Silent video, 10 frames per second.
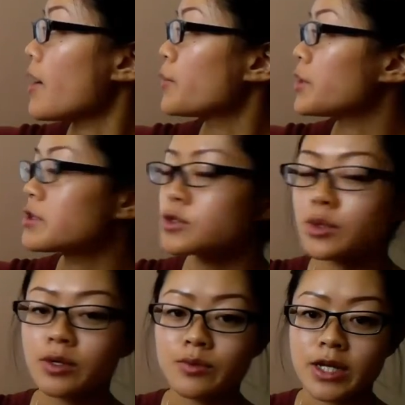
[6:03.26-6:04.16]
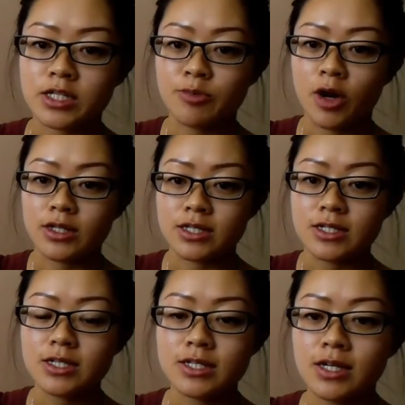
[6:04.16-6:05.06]
with short rest
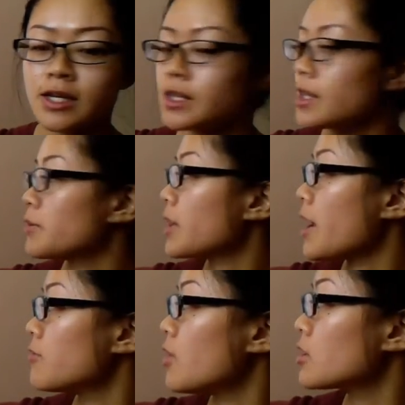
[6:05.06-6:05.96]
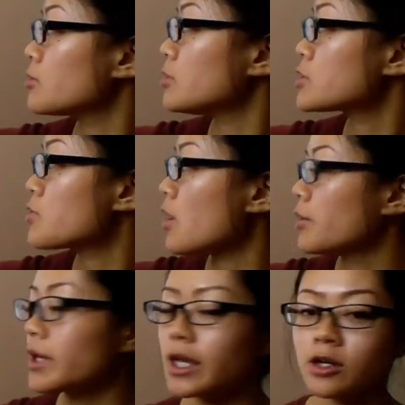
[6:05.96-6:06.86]
pauses. They would have audible
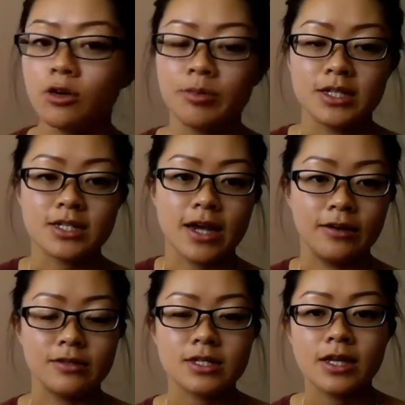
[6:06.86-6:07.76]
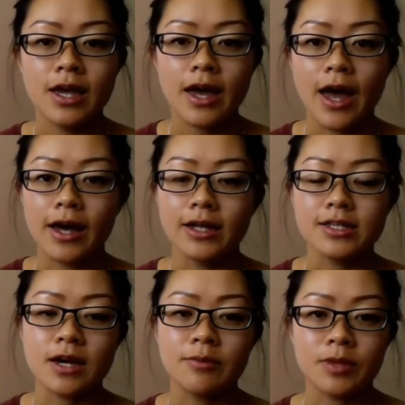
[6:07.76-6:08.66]
swallowing and gulping sounds,
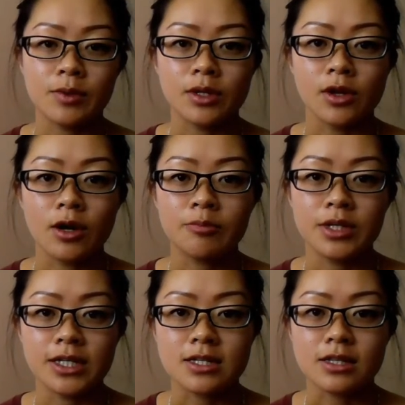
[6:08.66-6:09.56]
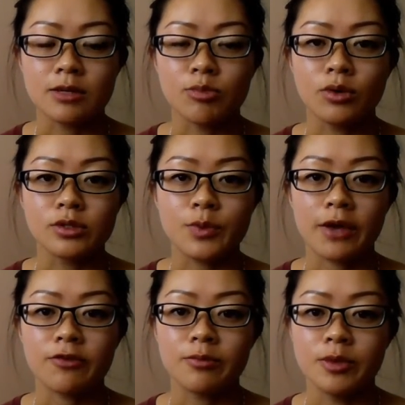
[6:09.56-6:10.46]
and they would not be easily pulled
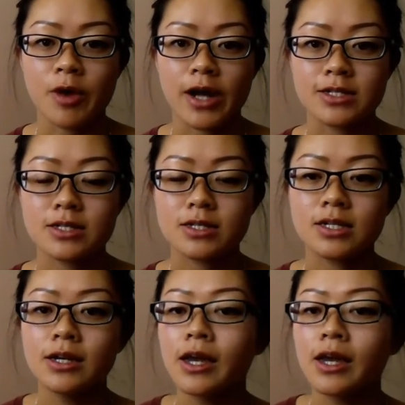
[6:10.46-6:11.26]
away from the breast.